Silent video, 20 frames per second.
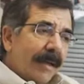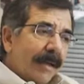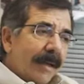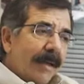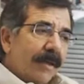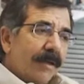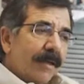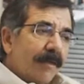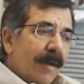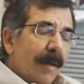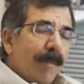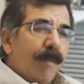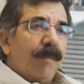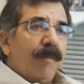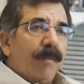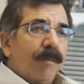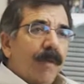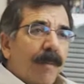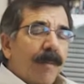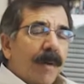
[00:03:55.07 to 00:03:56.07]
is
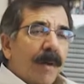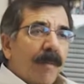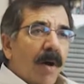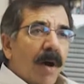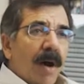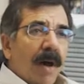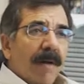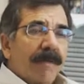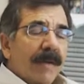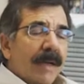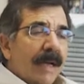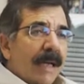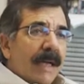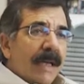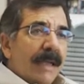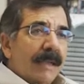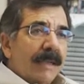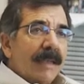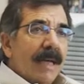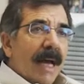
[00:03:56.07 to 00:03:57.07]
ripping them off.
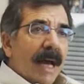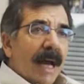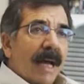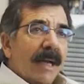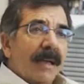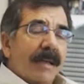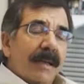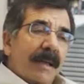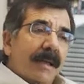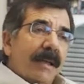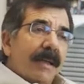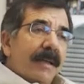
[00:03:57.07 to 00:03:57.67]
He's not.